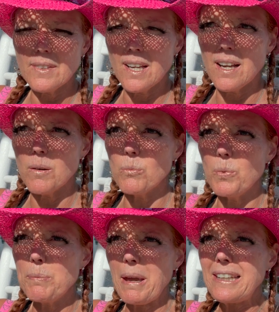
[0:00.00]
Um,
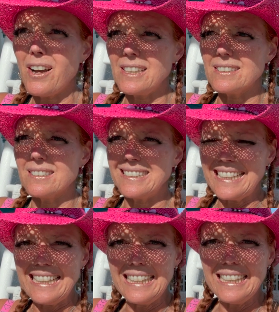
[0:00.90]
we may not
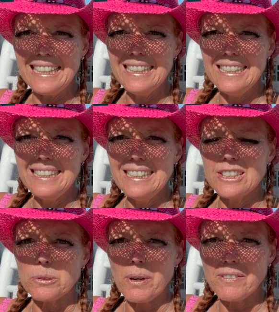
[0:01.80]
see
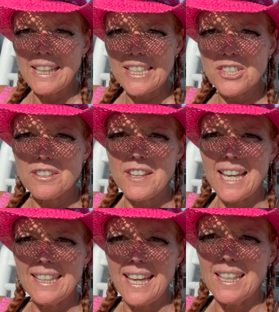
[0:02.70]
the revelation of
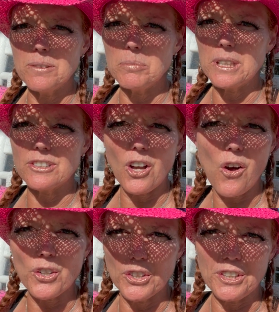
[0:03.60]
that yet, but it's
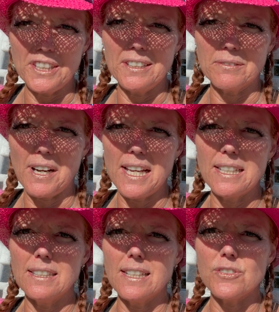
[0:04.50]
all good,
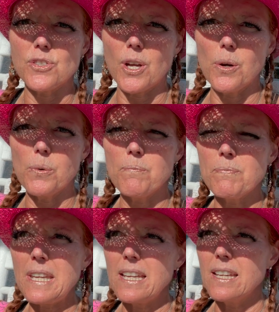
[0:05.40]
right? And so
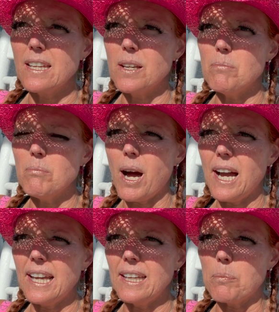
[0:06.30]

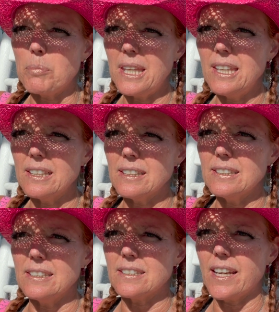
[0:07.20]
my appeal
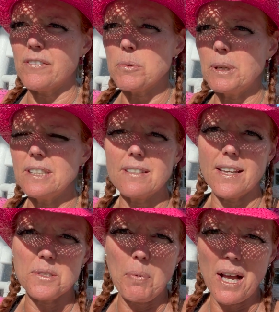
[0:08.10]
is to everybody stay
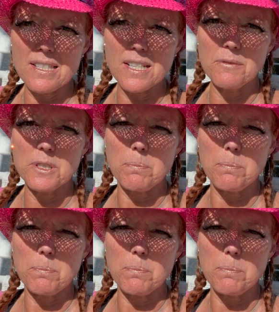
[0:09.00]
as positive as